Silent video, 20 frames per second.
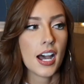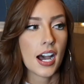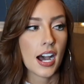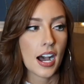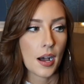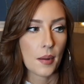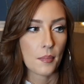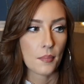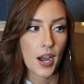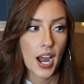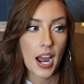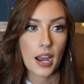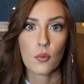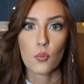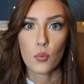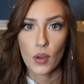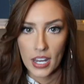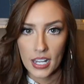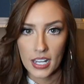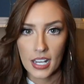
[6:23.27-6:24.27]
I
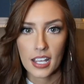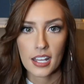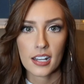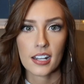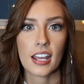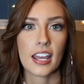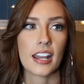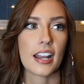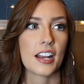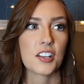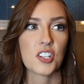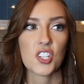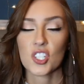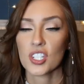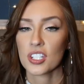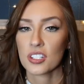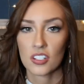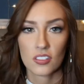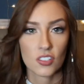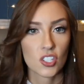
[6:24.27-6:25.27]
waited and I just
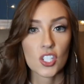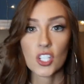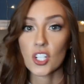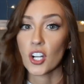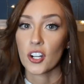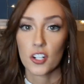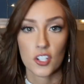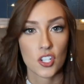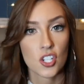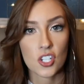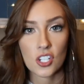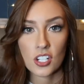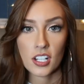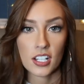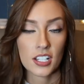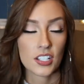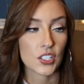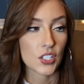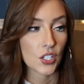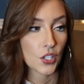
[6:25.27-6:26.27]
searched.
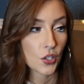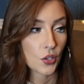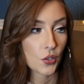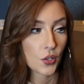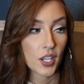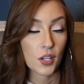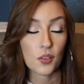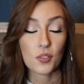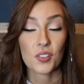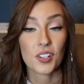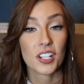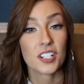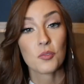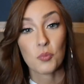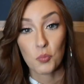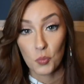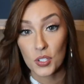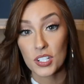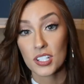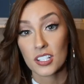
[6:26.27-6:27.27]
So it
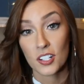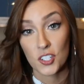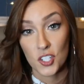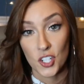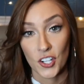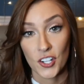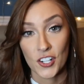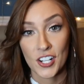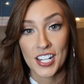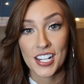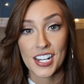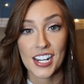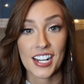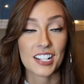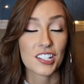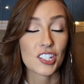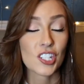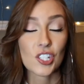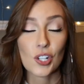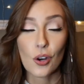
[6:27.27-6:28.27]
was a journey, and
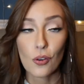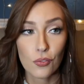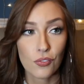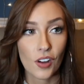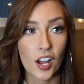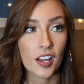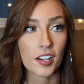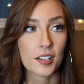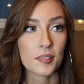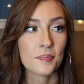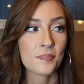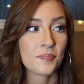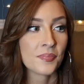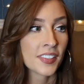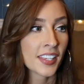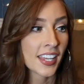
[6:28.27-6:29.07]
it's so fun.